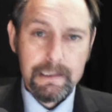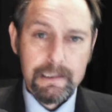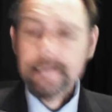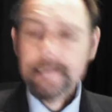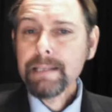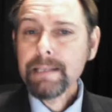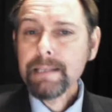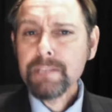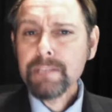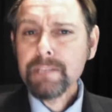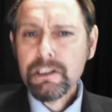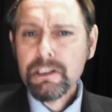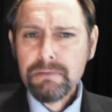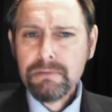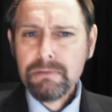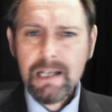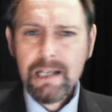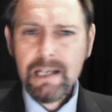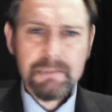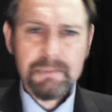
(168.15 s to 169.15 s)
It seems
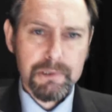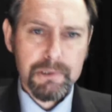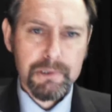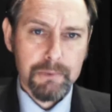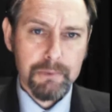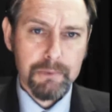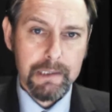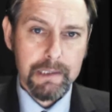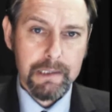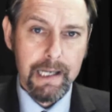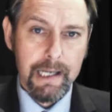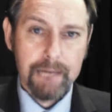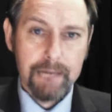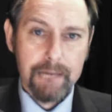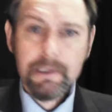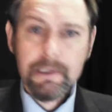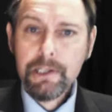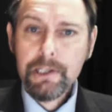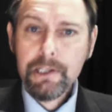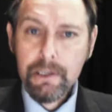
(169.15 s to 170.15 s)
incredible to us
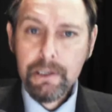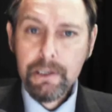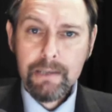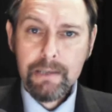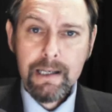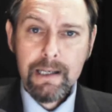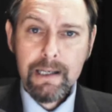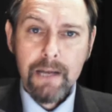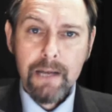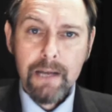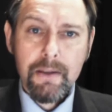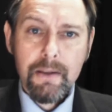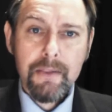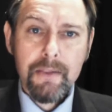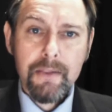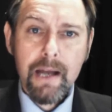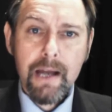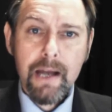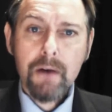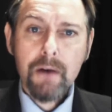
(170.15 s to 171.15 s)
here at ThEUnit
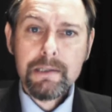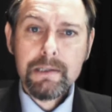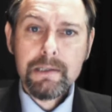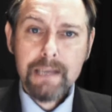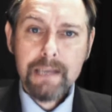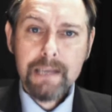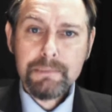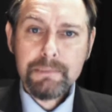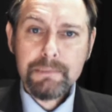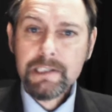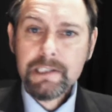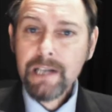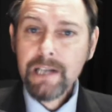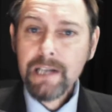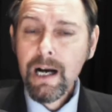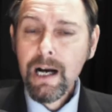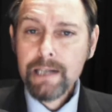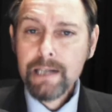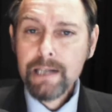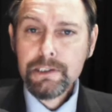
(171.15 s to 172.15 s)
that they are attempting to
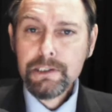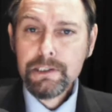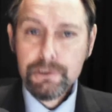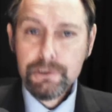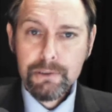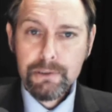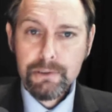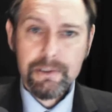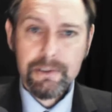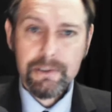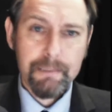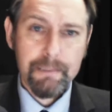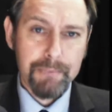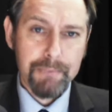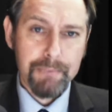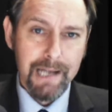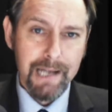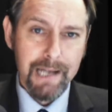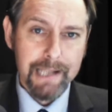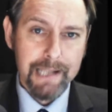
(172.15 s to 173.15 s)
hide the truth in
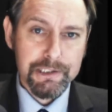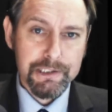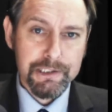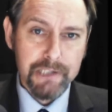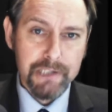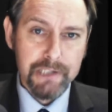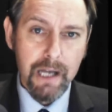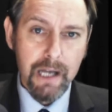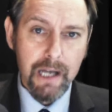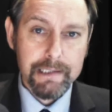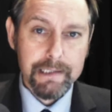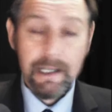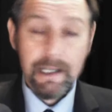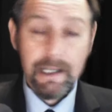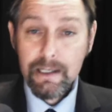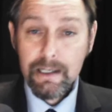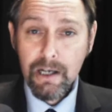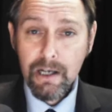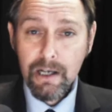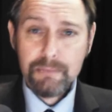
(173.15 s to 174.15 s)
plain sight
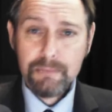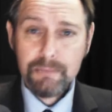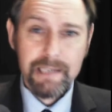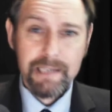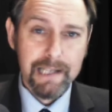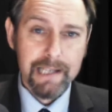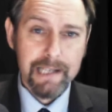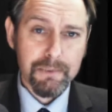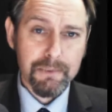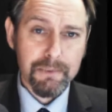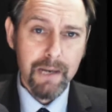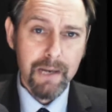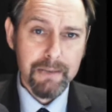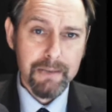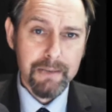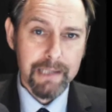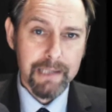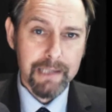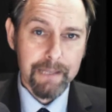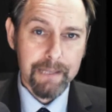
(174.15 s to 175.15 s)
and hope to get
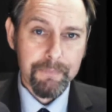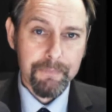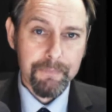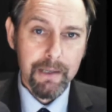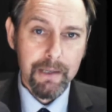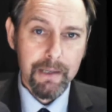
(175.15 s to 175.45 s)
away with it.